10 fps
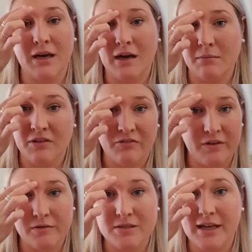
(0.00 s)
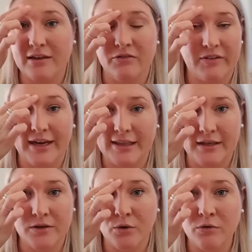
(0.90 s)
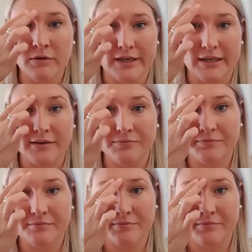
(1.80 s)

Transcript: Part of me feels like a failure already.